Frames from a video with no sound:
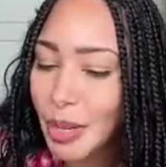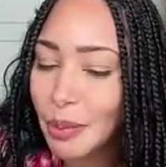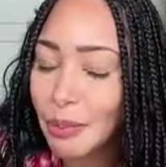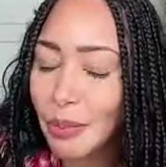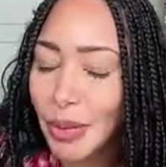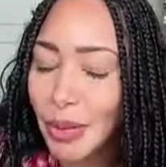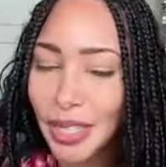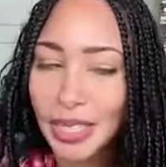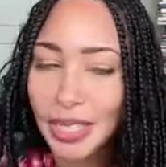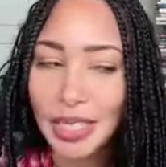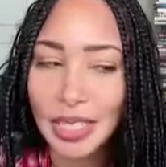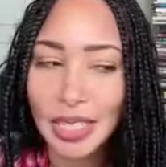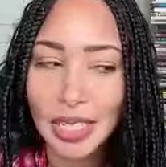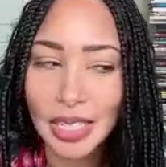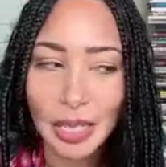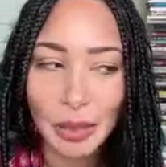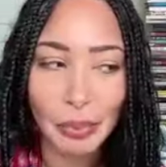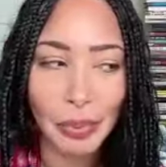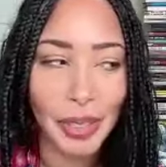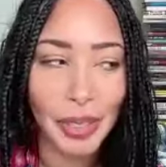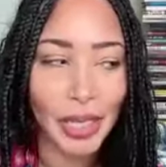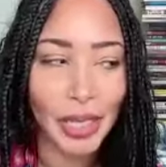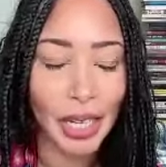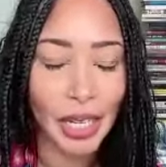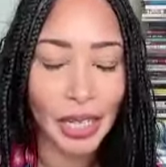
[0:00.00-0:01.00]
but it's
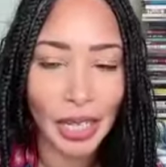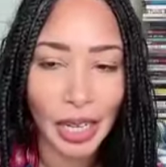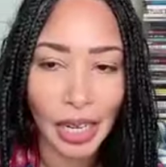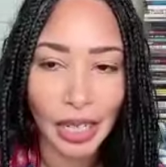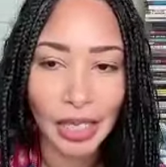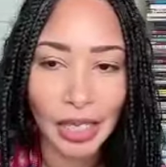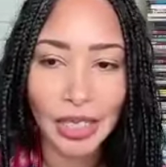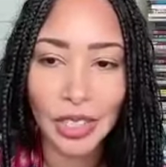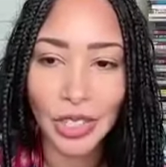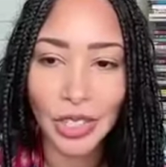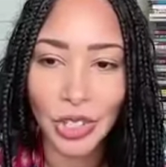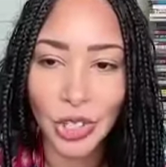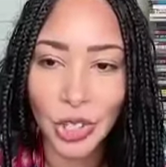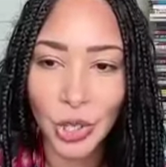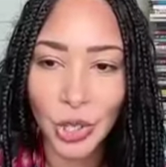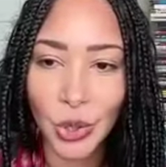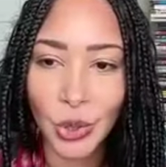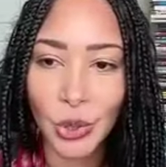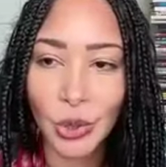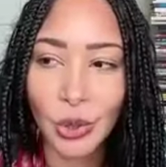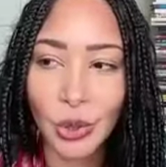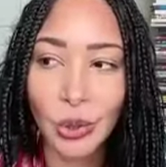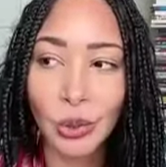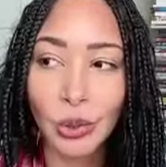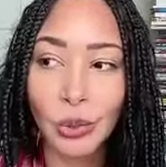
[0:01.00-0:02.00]
deeply connected
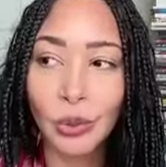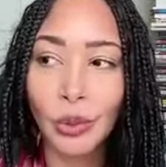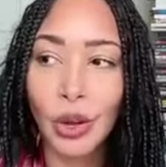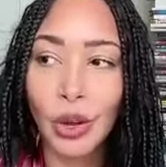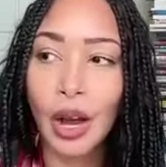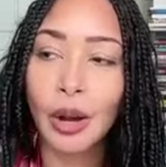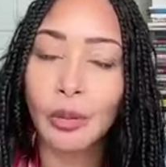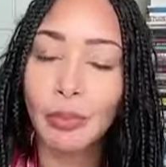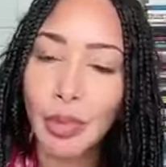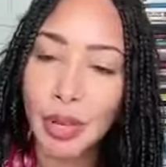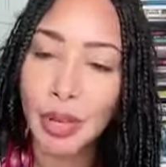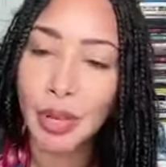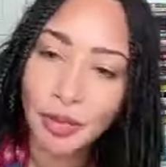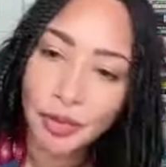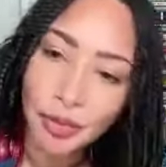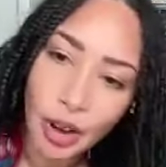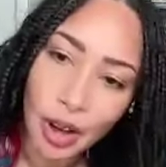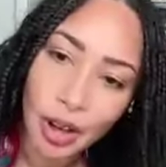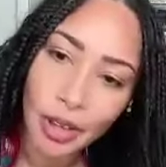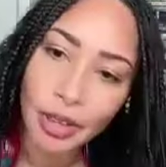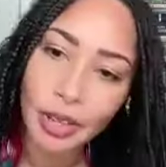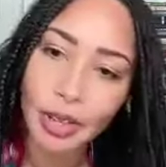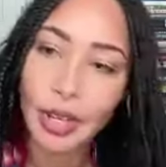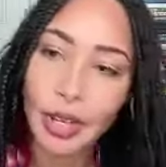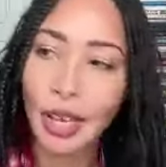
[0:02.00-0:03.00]
to how my
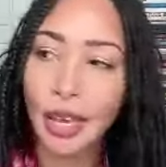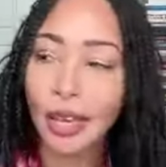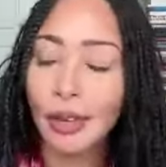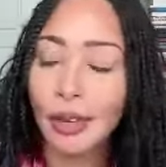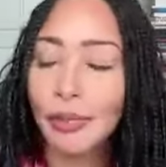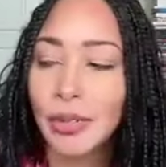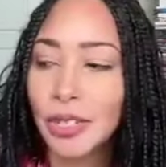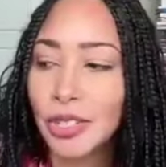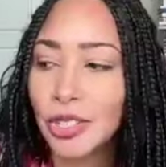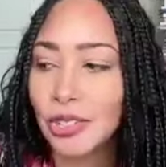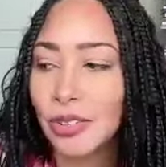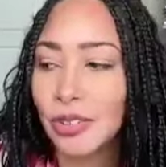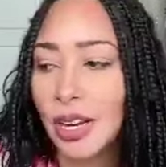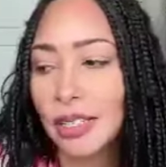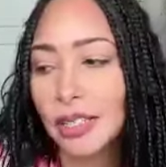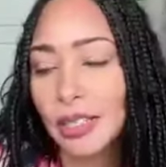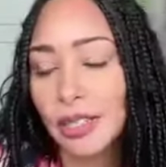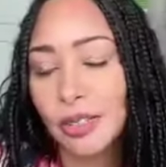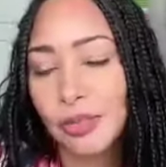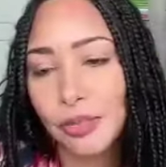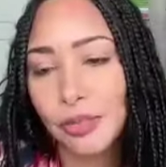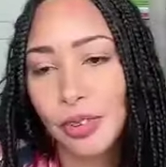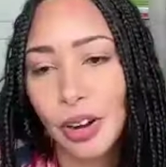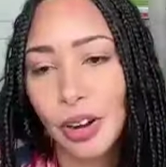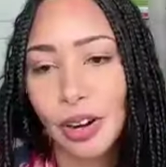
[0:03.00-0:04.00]
father came into
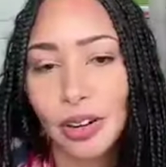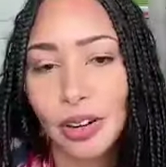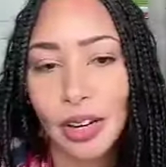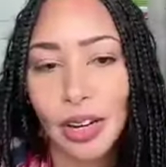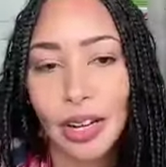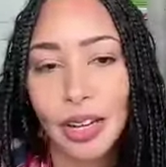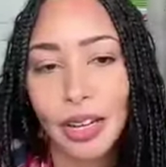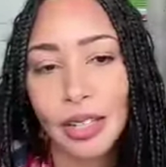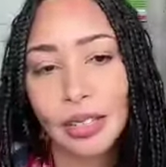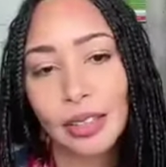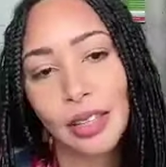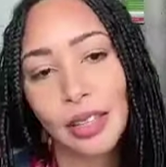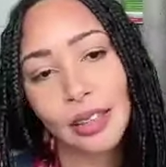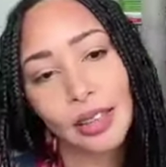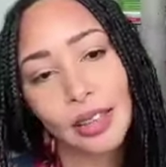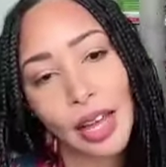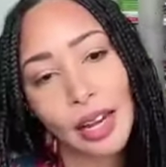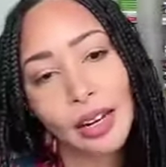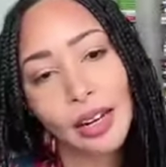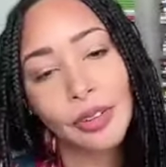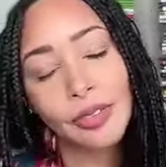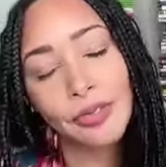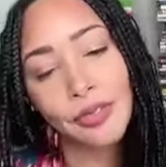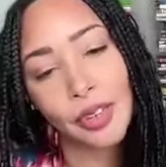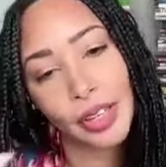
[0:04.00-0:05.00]
Rastafari, and then
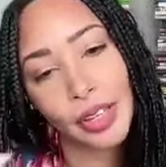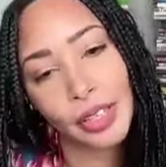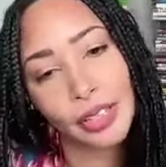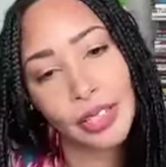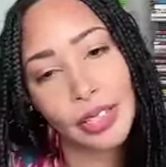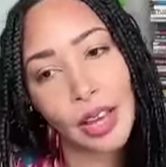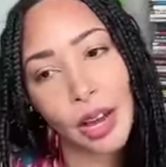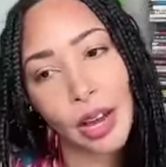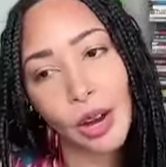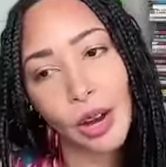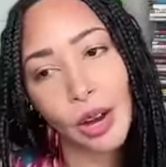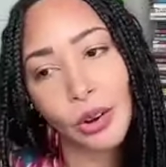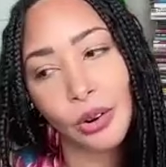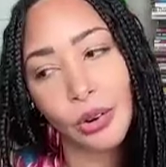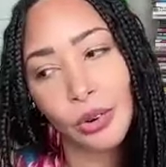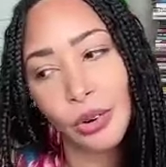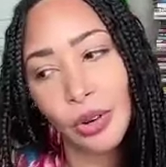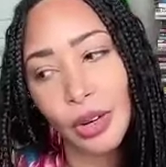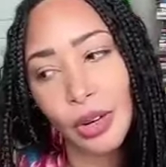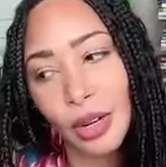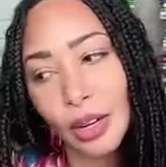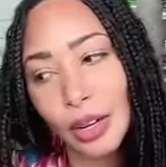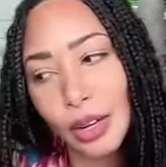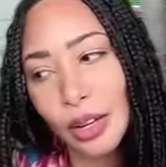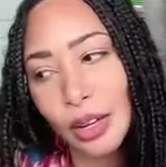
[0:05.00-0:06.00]
that affects how
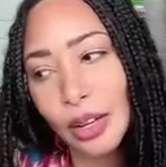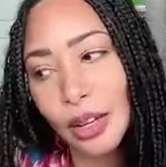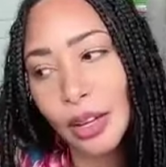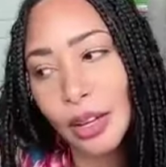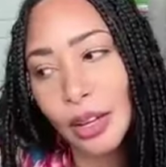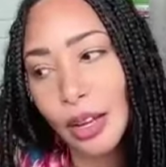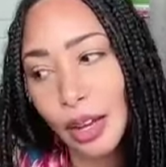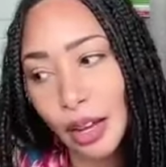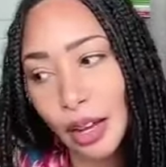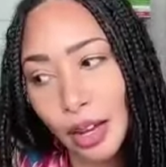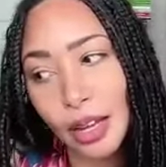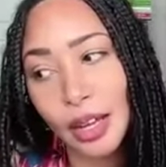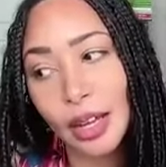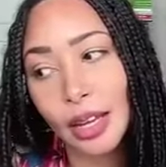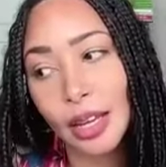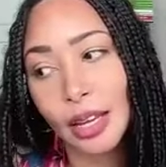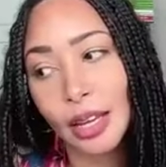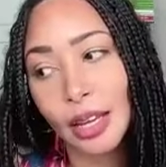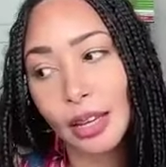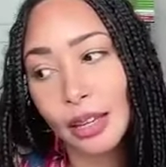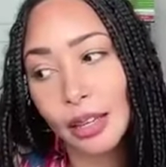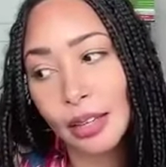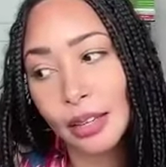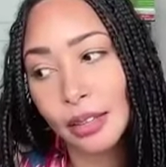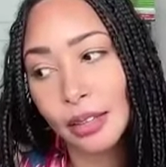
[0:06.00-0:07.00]

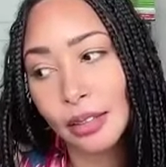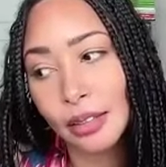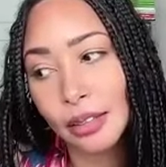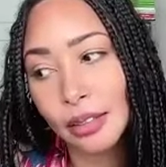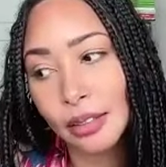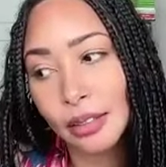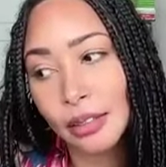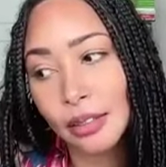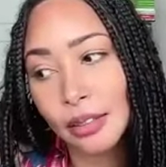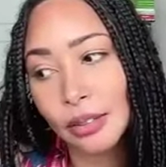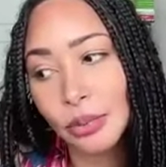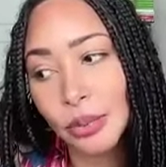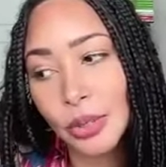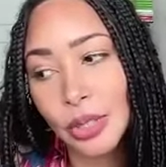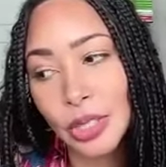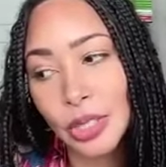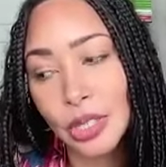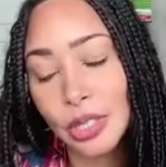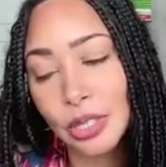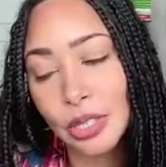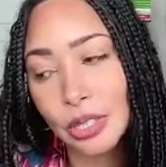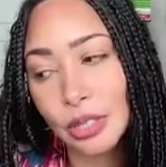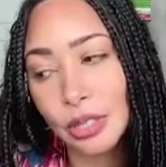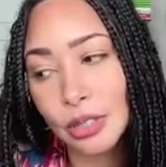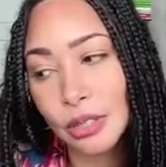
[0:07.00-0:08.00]
I
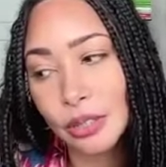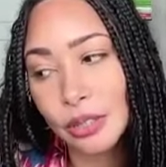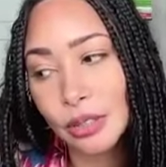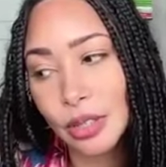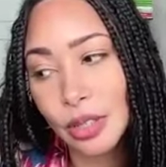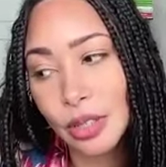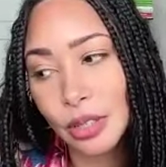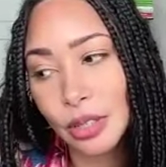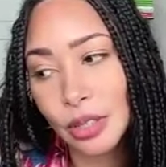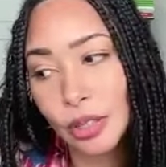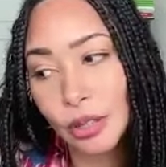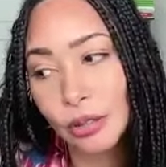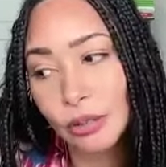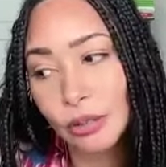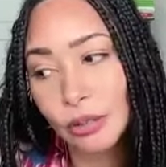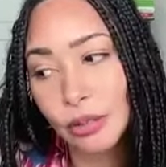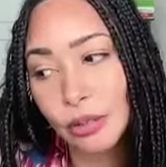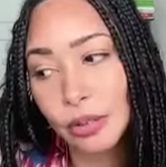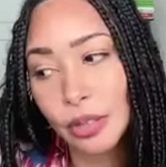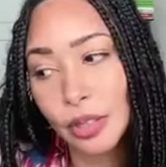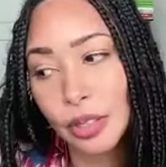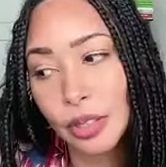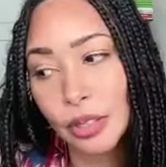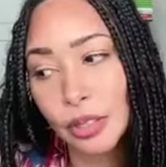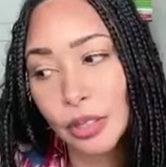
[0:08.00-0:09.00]
was,
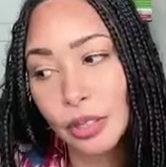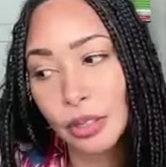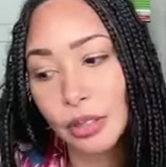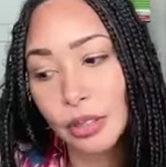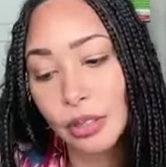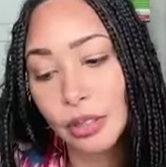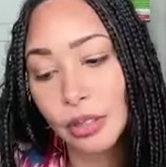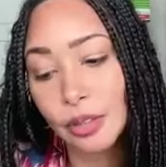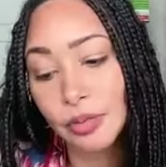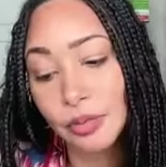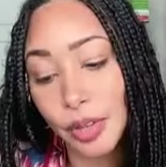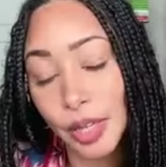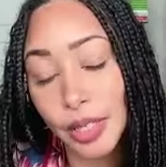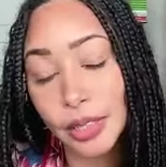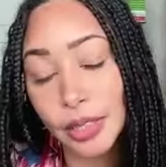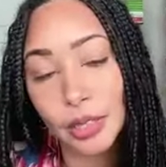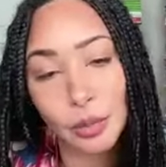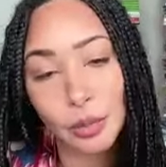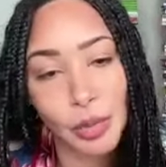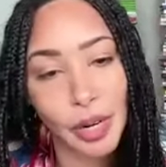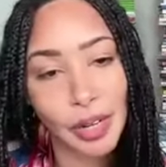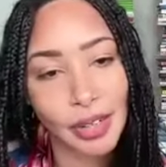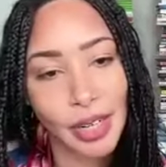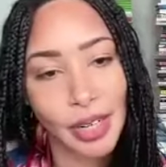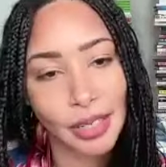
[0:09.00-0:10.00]

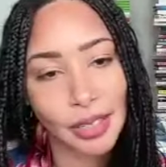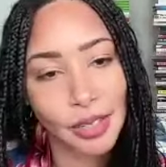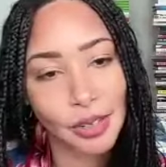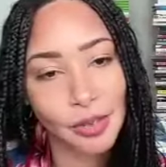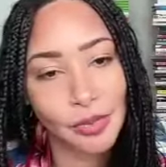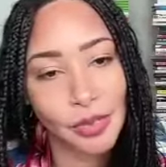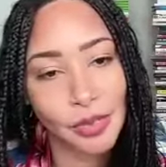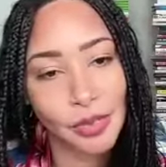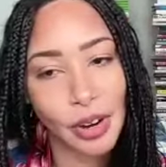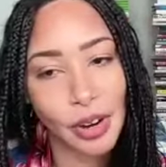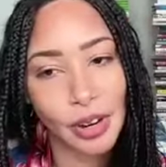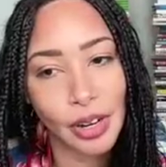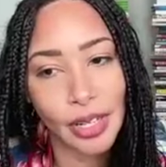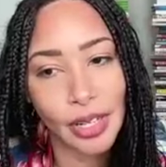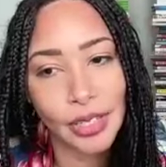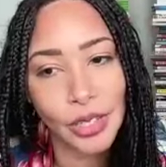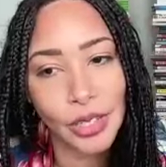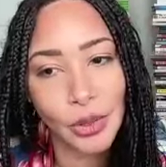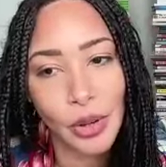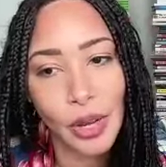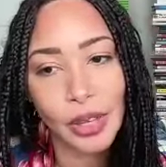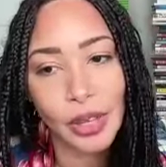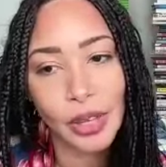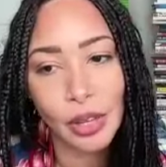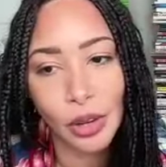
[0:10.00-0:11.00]
affected by Rastafari.
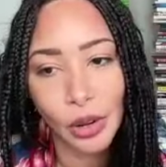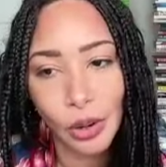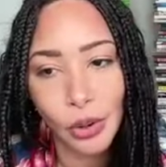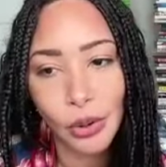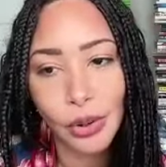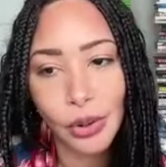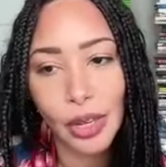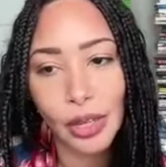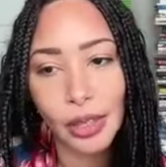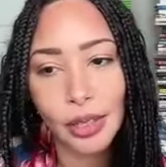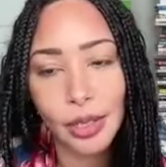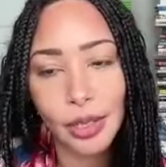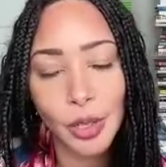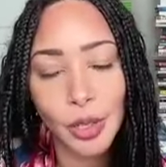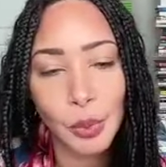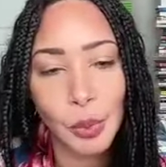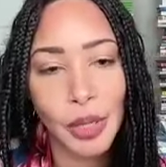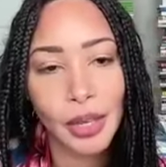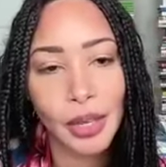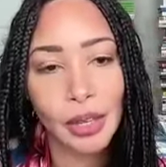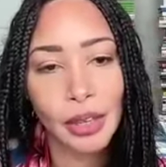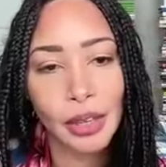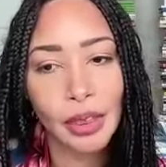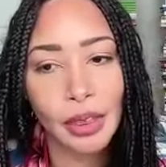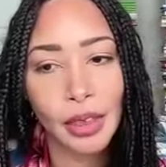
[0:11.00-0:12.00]
So I thought, okay, let's
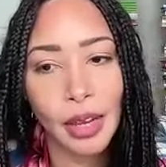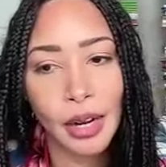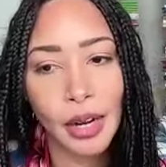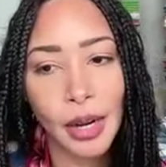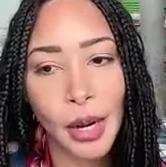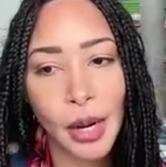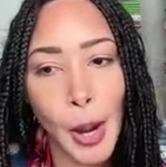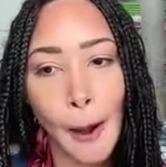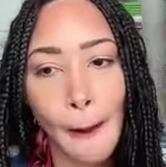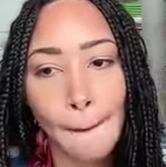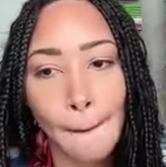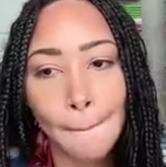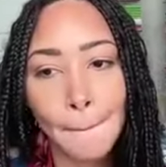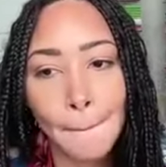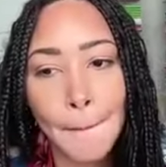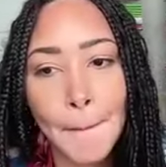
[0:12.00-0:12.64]
begin there.